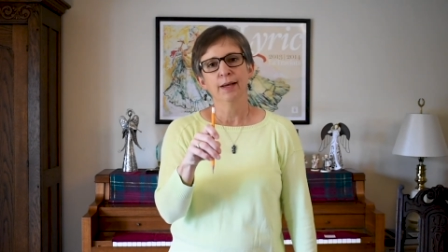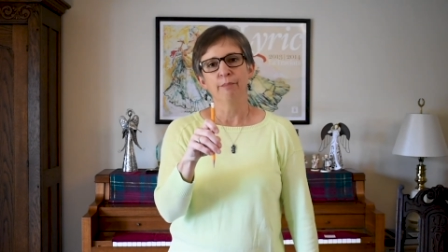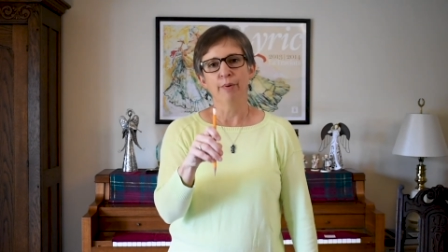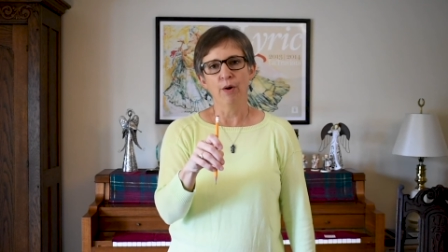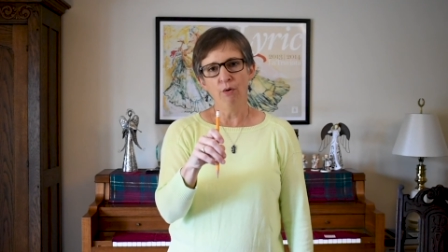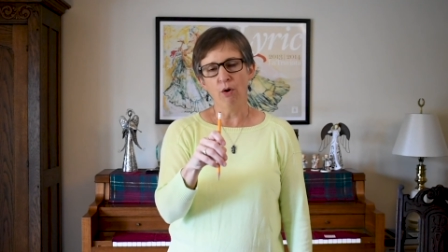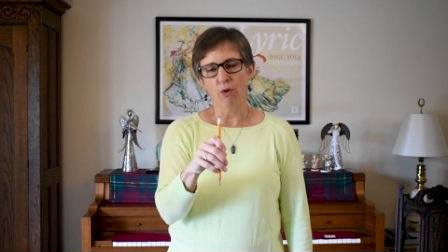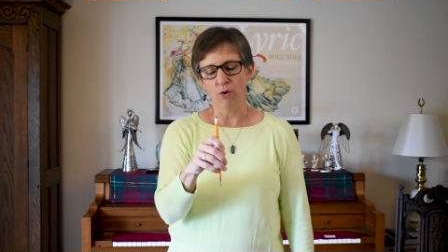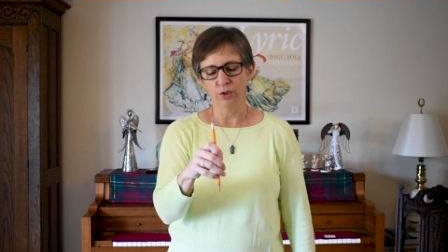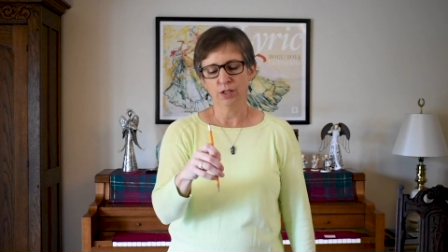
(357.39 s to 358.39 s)
bow
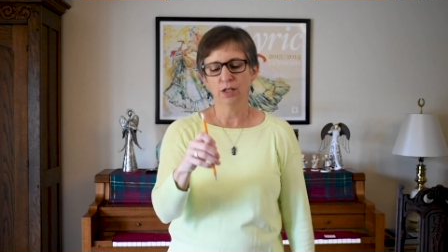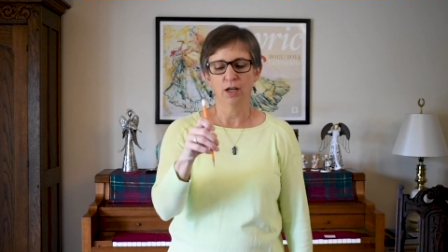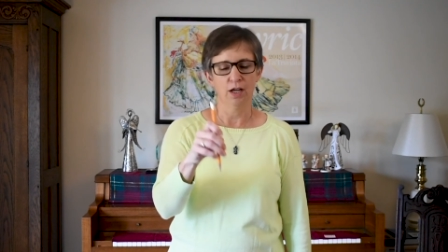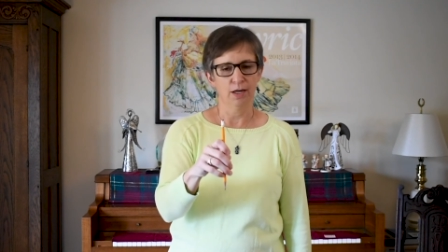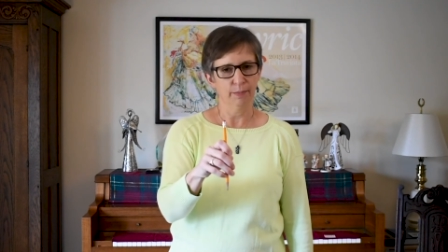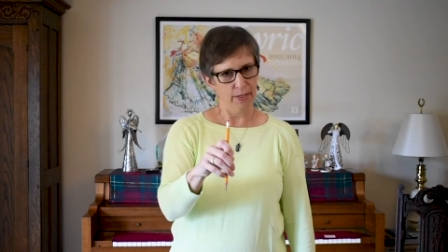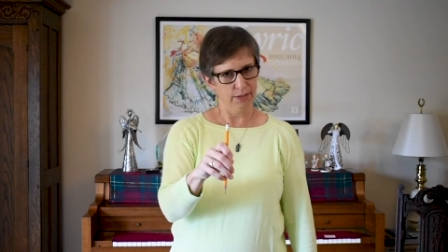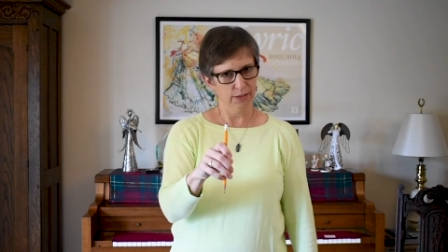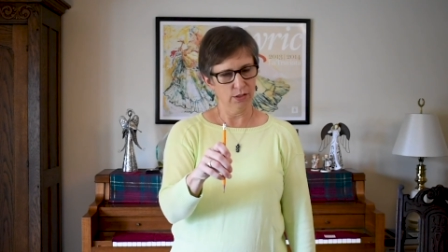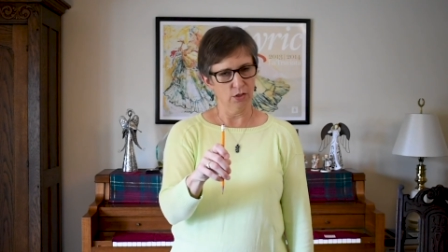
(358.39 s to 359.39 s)
hold on a
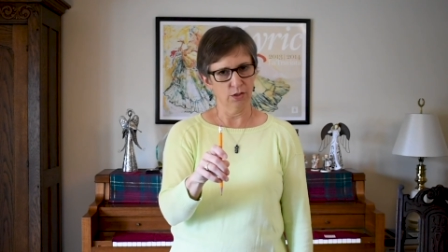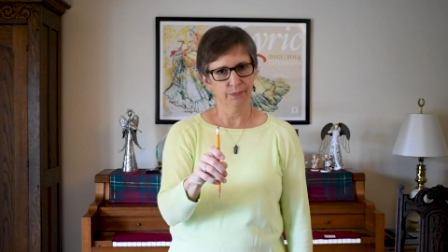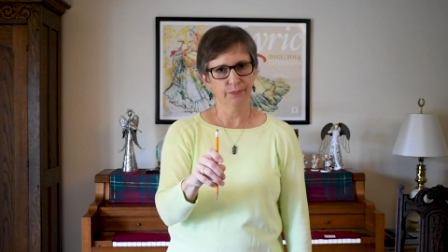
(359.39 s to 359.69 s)
pencil.